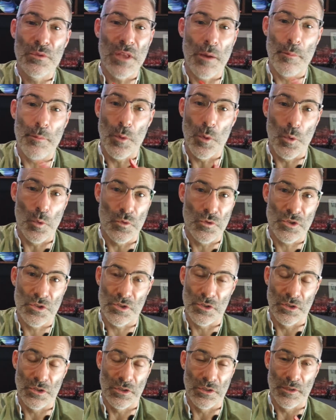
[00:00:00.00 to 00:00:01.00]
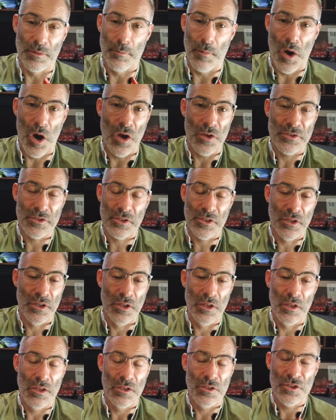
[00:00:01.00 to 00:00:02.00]
balls to
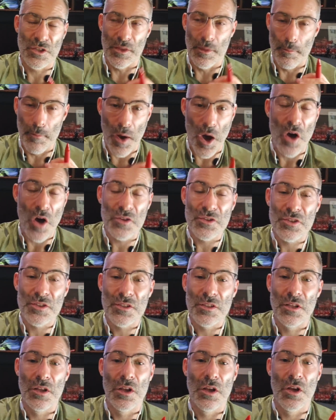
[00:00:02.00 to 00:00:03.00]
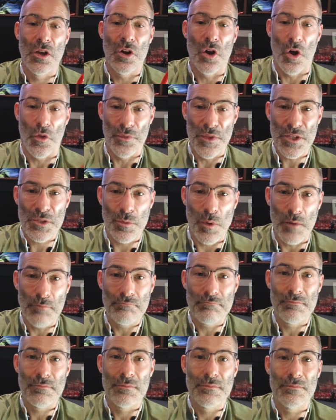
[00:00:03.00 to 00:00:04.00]
the mast on this one.
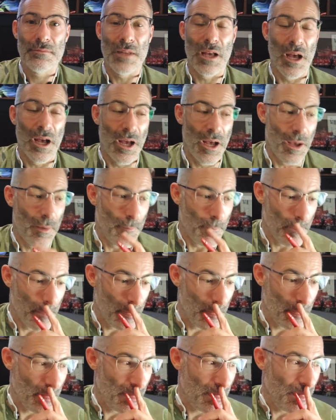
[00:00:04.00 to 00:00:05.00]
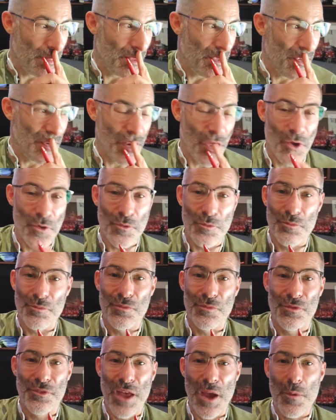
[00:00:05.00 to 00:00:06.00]

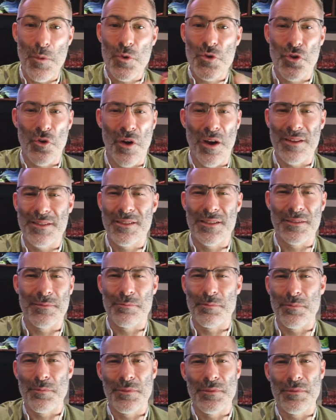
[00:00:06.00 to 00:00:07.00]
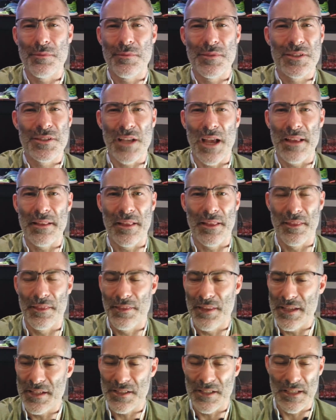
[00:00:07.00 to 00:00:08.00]
they will try to say that
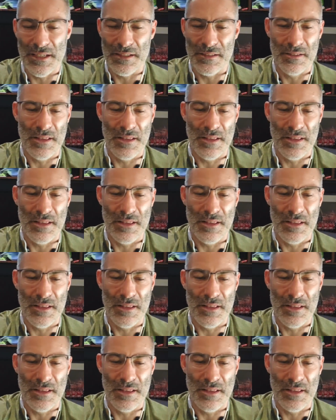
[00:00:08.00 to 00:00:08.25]
this is